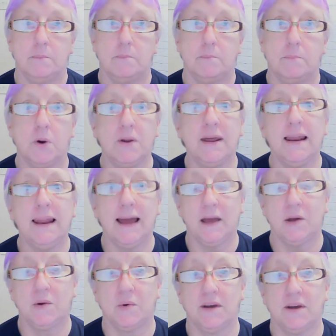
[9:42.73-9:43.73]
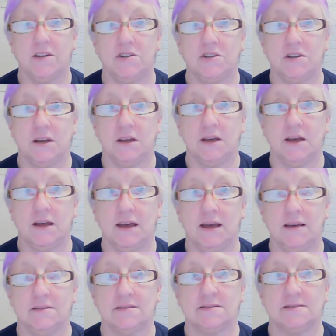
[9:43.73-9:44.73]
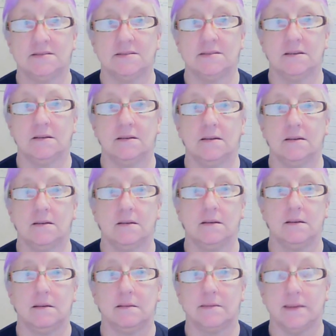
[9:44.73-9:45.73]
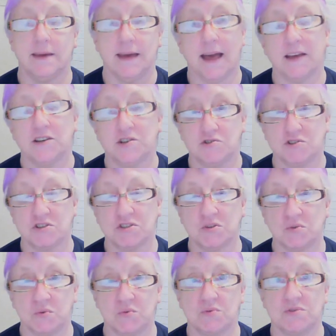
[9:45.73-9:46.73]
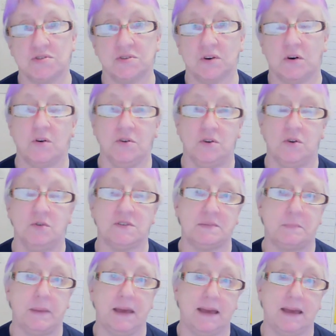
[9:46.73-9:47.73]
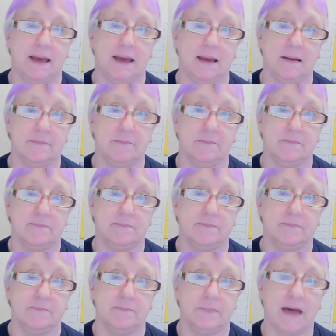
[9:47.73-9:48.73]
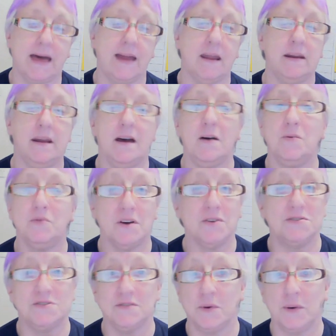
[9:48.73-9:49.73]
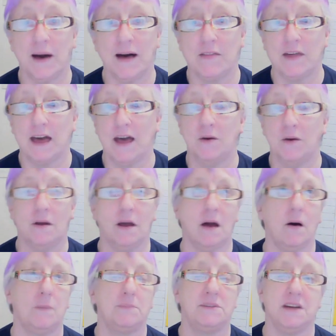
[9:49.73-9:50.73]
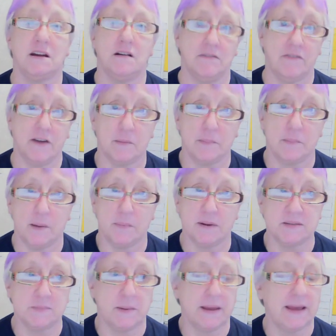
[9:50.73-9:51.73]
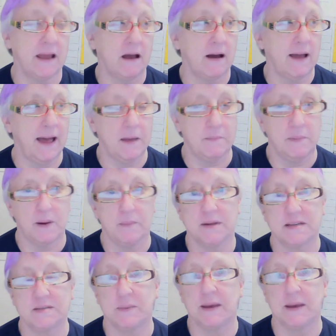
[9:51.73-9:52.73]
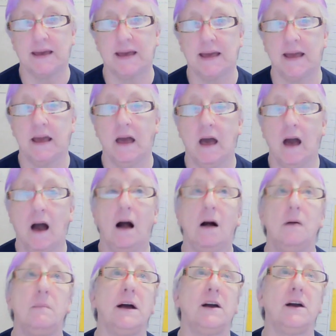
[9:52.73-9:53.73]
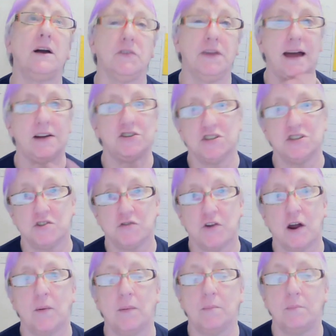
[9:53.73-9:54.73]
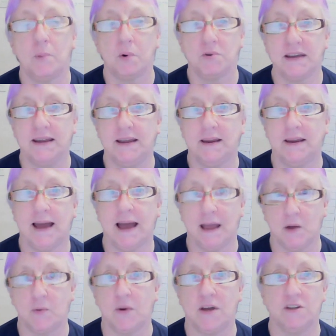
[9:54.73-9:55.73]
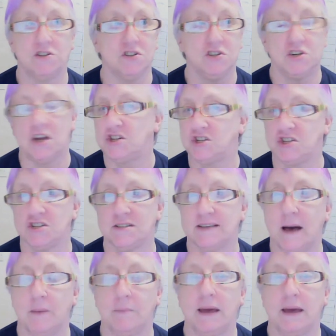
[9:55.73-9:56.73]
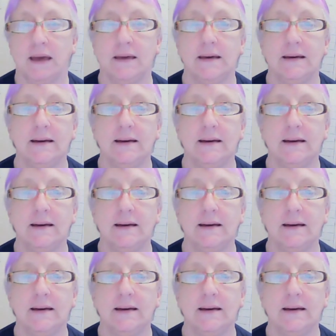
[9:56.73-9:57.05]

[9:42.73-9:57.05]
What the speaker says: body language is the extra sauce on your speaking. And I know those of you out there who go, I'm terrified of public speaking, I hate public speaking. Oh my God, now she's throwing body language and gestures at me.